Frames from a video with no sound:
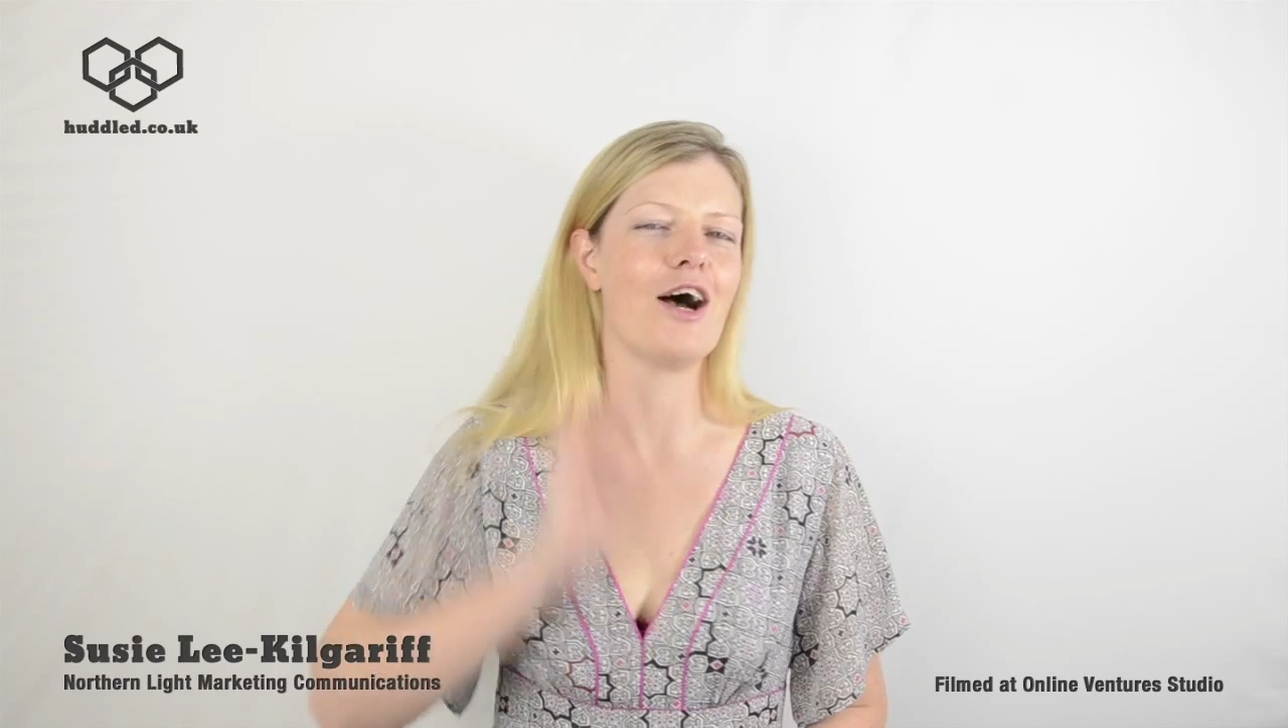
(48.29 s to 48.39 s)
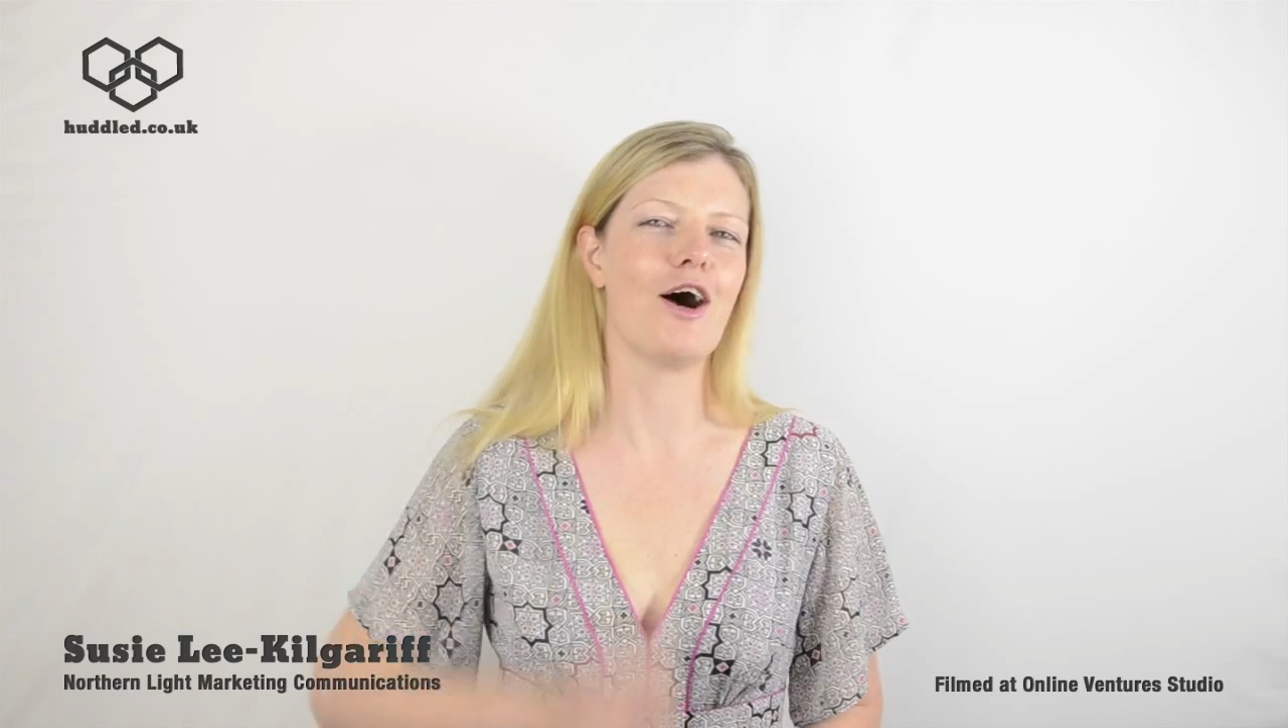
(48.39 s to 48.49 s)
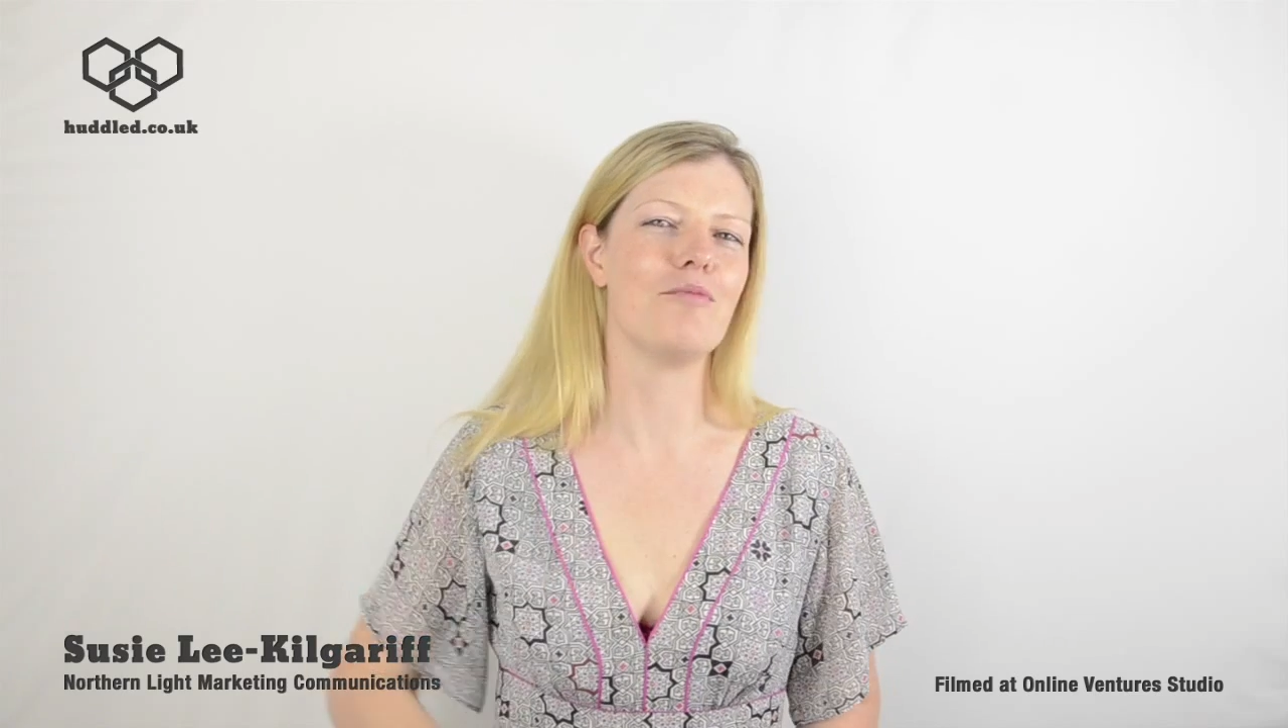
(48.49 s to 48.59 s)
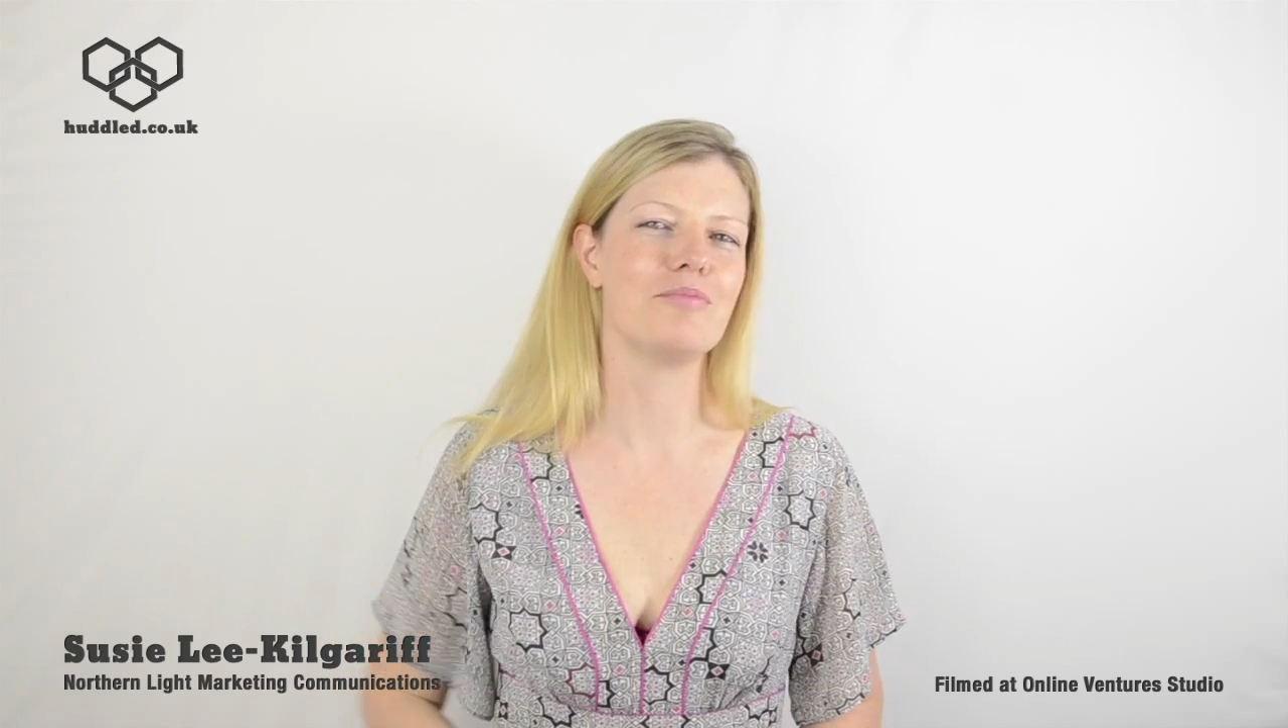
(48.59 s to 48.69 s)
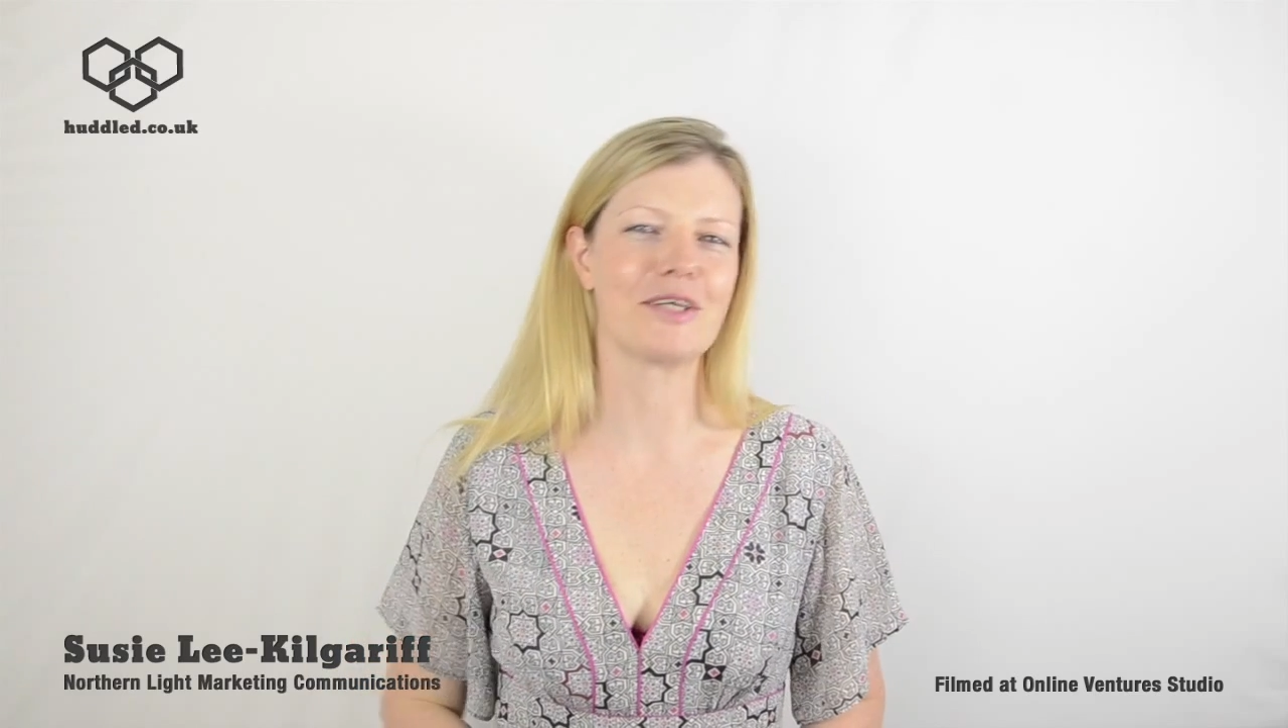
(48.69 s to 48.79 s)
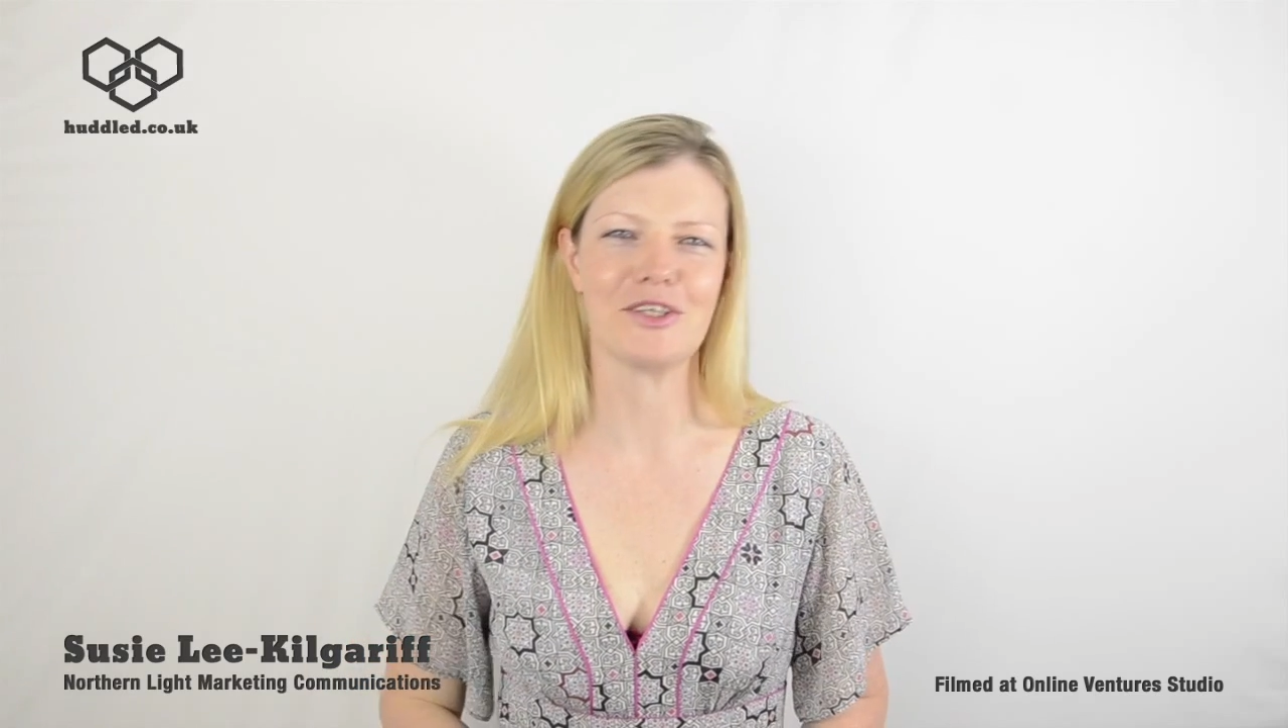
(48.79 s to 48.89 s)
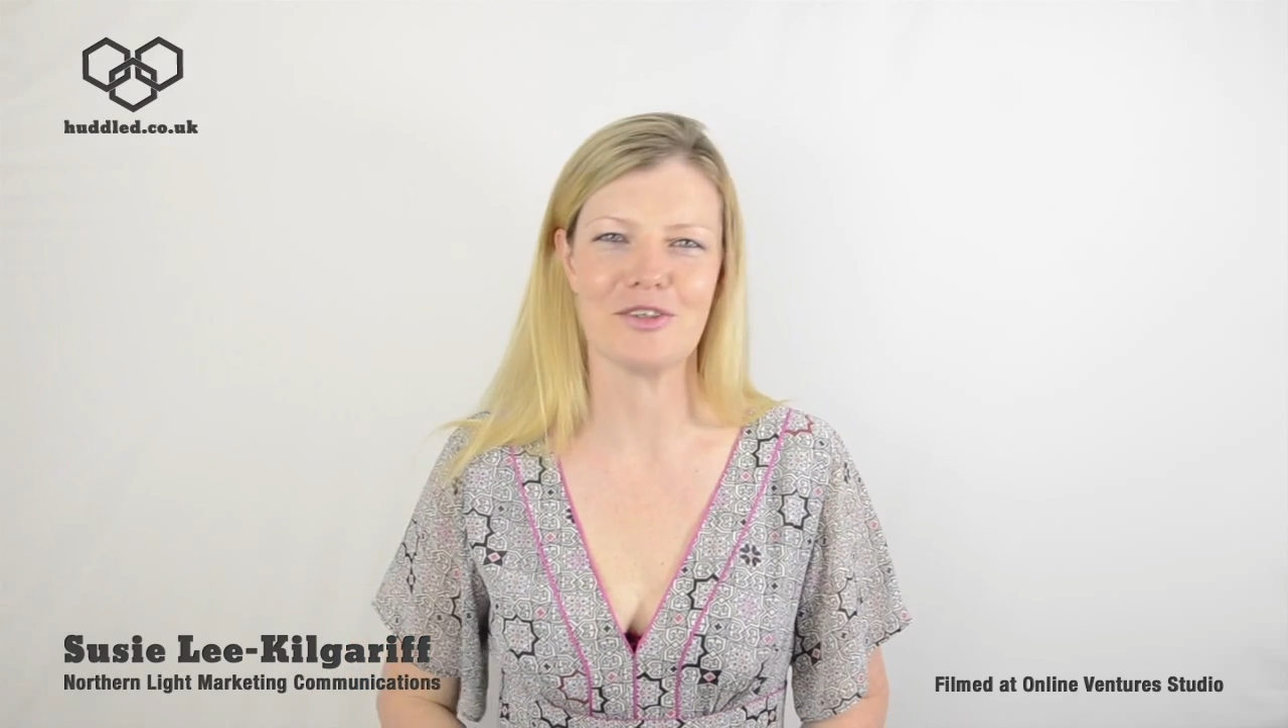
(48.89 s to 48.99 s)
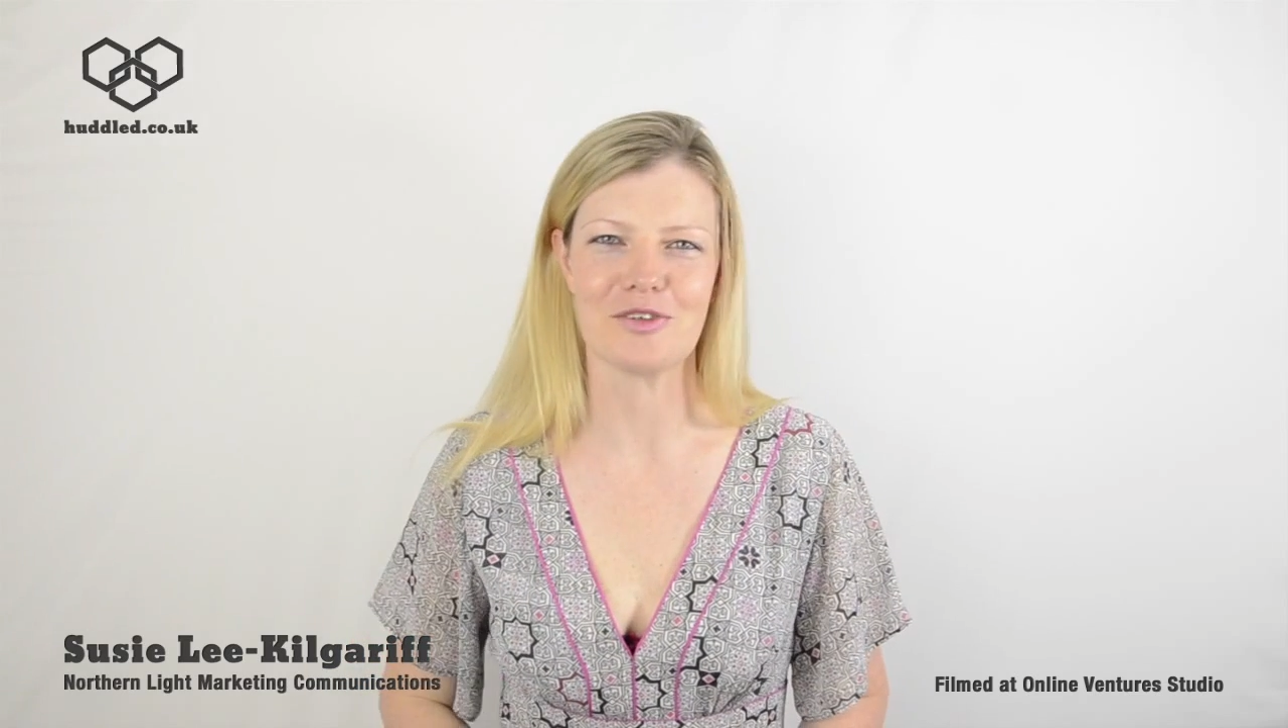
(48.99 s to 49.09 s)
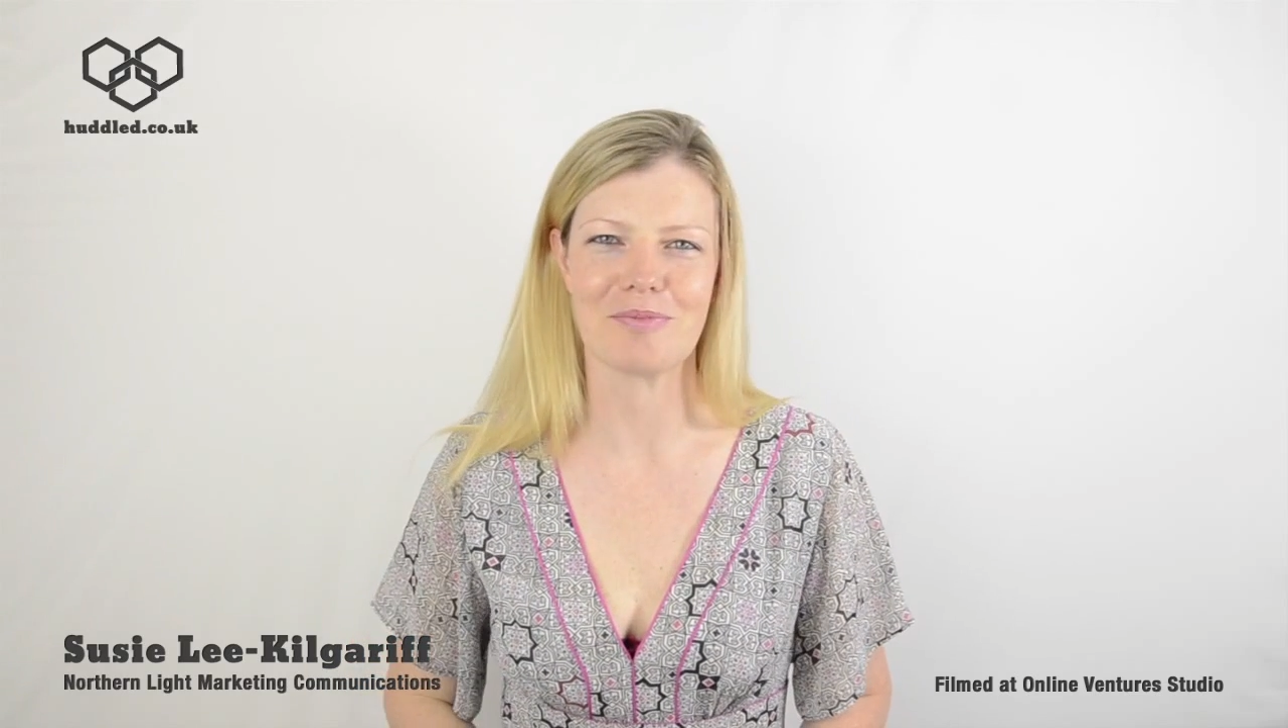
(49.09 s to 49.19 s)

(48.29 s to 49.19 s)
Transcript: I'm a big girl's